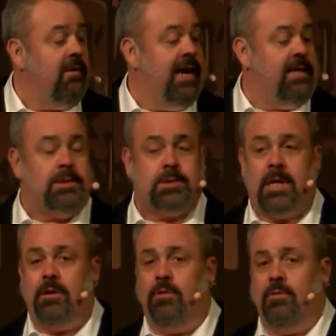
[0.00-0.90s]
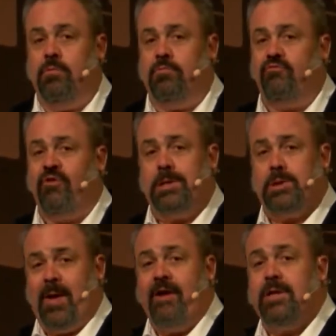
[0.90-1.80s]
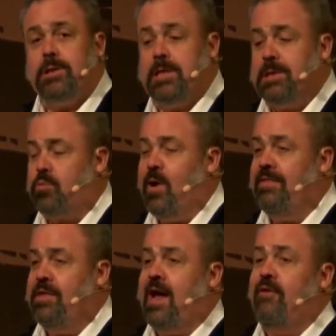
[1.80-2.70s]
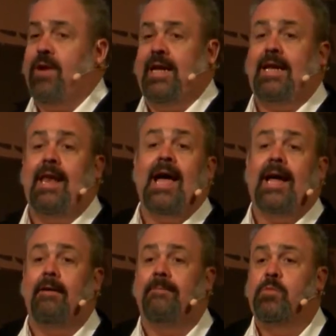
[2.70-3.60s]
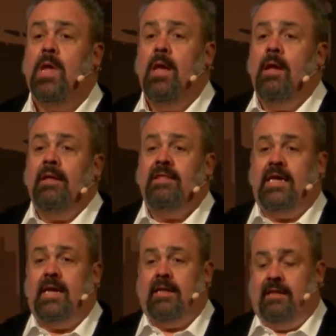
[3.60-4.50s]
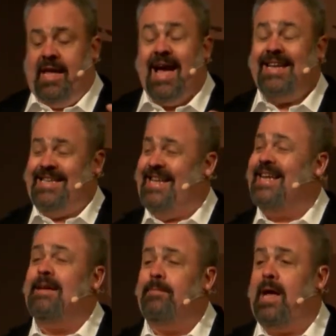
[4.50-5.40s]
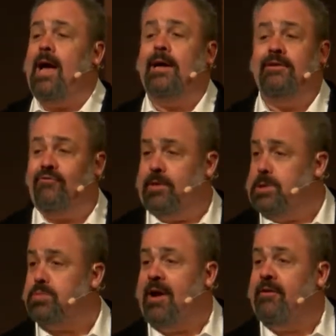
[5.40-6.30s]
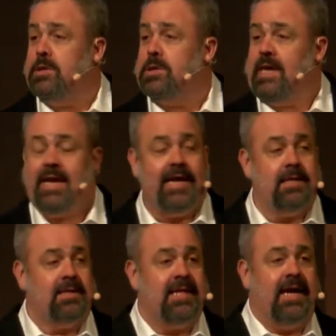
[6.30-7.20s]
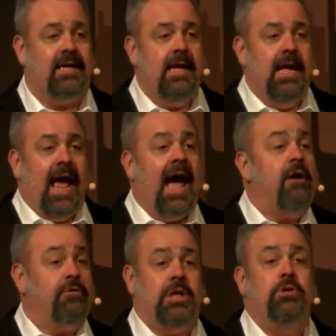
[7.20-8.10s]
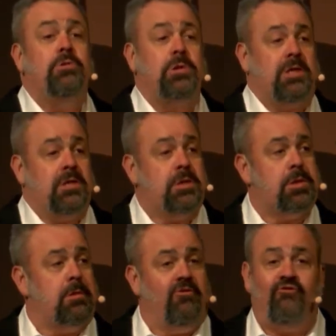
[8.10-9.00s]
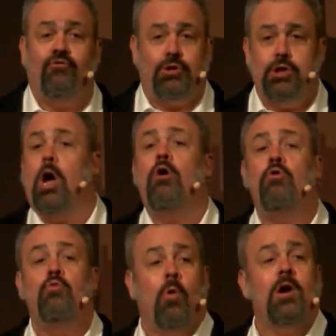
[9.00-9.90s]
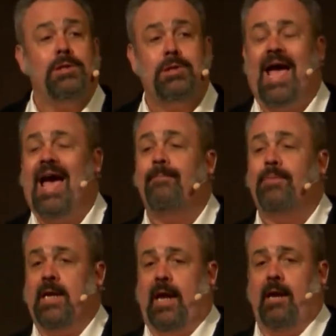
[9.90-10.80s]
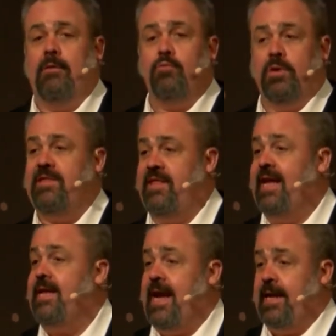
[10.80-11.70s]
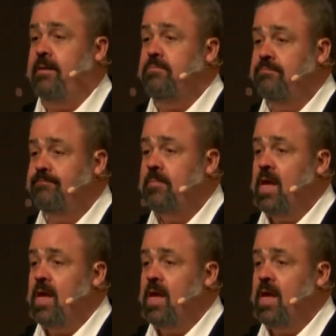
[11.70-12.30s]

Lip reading: Right? So transparency is one that I really like. The idea behind transparency is that our users should know what's happening with their data.